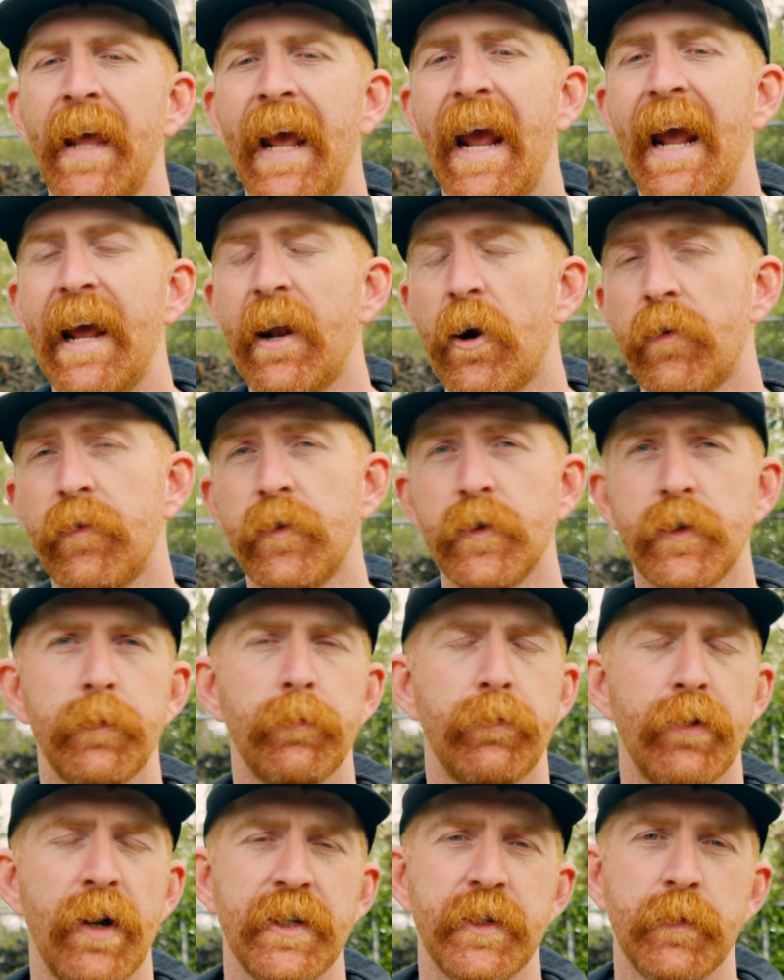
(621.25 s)
And our first
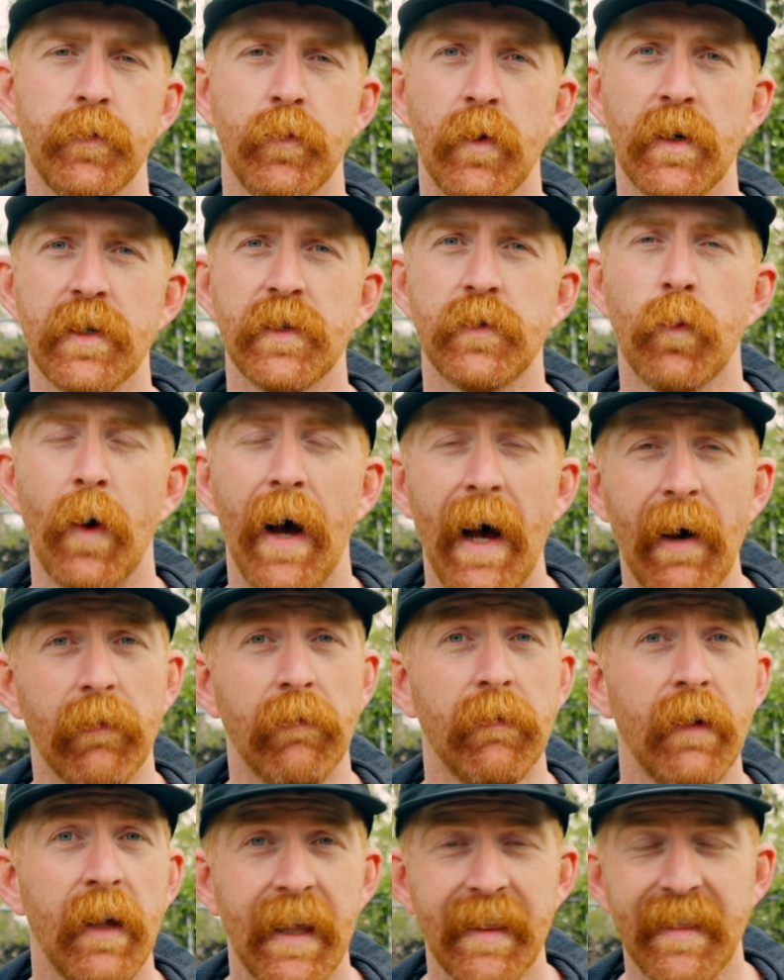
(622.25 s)
impression was, wow,
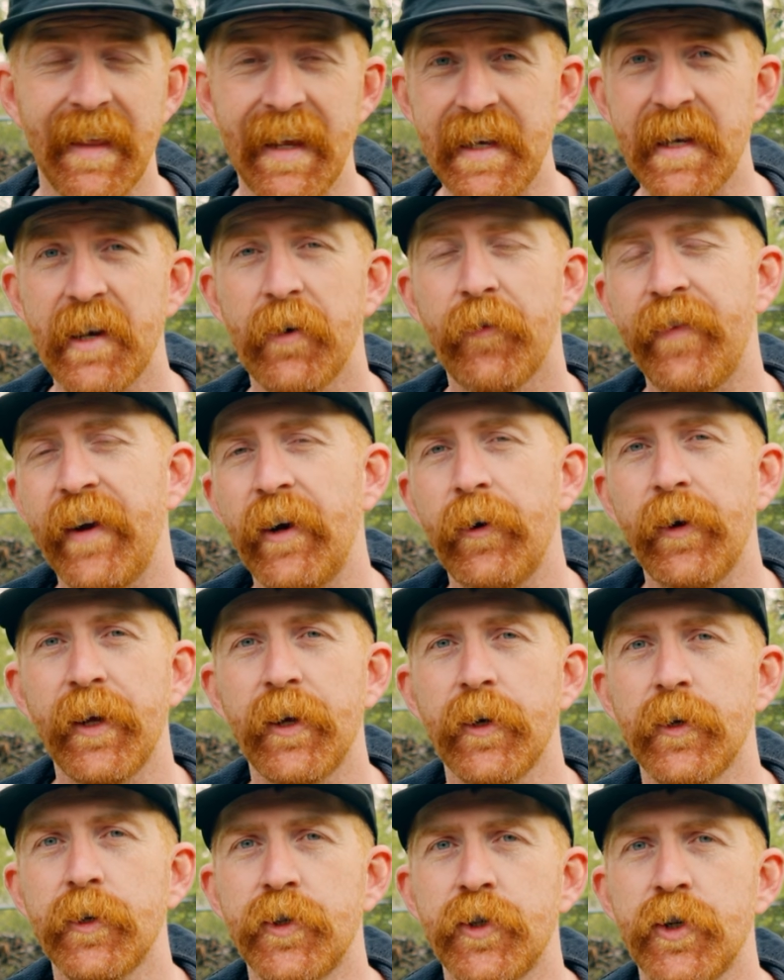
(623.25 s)
they did a very
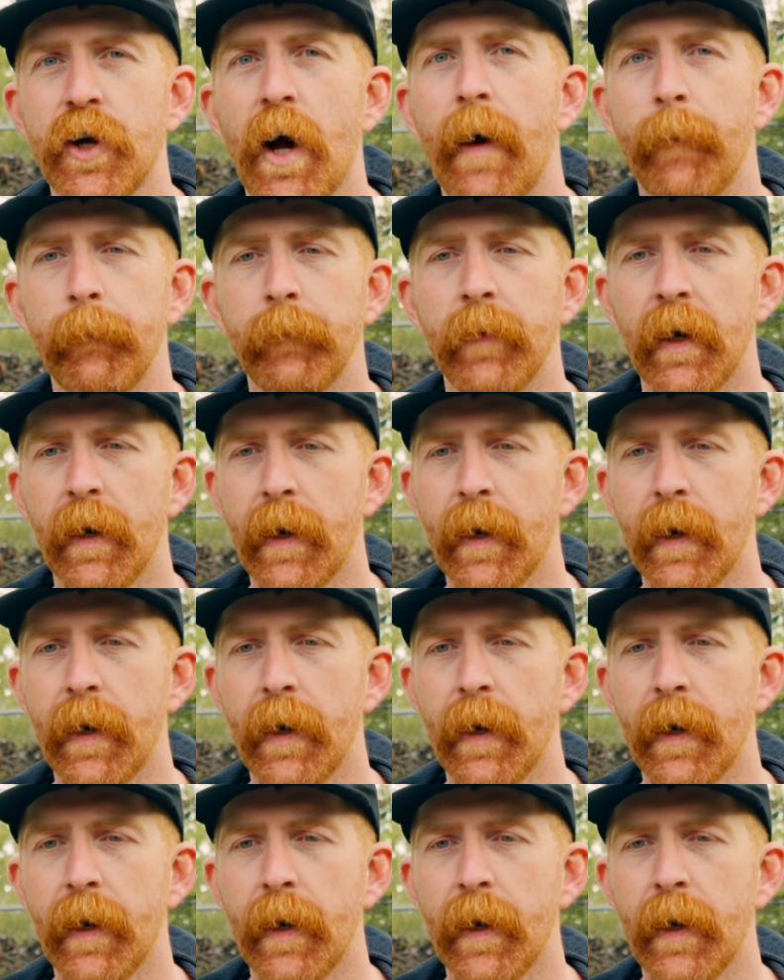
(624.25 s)
good job.